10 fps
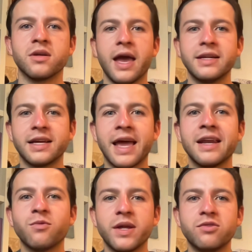And
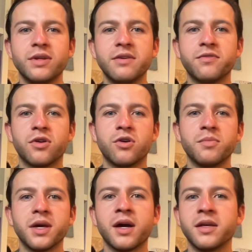again, when you leave
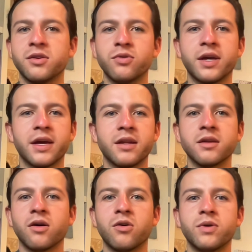Colombia, you
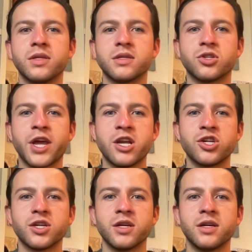can always
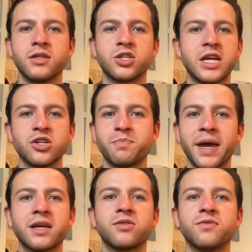change it
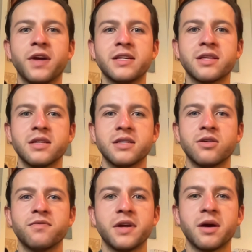back to face ID
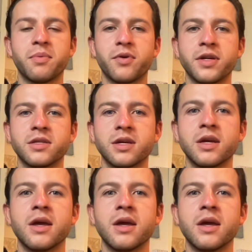or fingerprint.